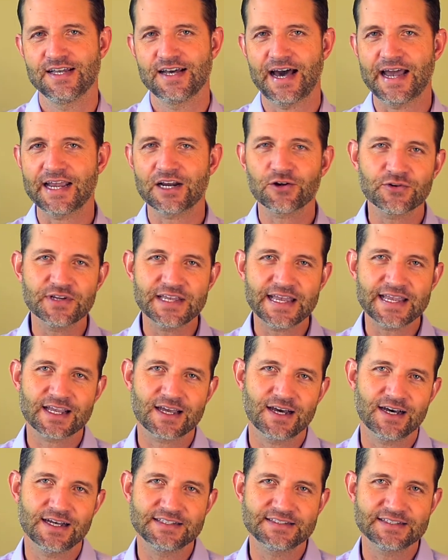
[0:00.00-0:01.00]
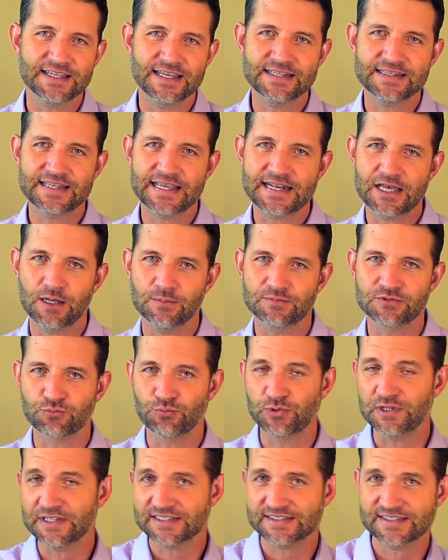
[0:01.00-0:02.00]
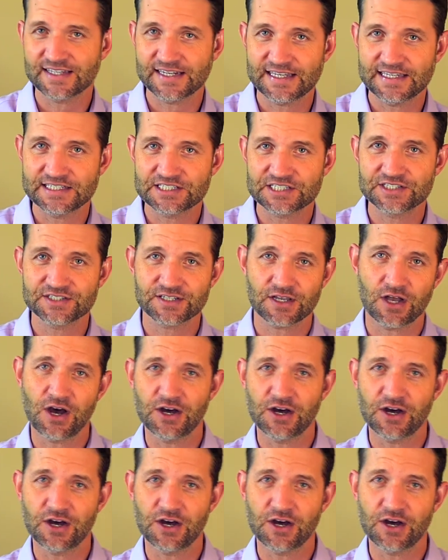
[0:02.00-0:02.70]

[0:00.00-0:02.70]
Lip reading: I create content that helps real estate agents,